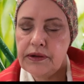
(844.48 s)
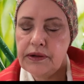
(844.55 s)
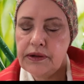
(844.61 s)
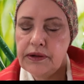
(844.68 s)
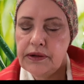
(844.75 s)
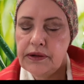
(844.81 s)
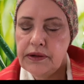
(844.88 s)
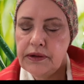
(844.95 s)

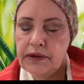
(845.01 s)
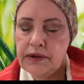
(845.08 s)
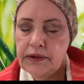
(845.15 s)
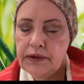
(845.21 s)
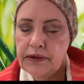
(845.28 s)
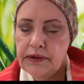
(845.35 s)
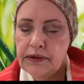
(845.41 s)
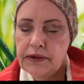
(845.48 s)

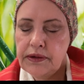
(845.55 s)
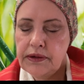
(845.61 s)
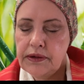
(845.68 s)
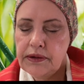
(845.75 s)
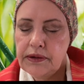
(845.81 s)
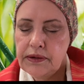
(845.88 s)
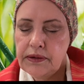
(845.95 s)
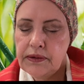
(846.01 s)

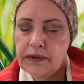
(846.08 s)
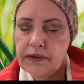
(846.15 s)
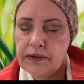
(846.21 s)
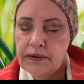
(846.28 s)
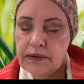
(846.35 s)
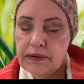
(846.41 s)
No one is speaking in this clip.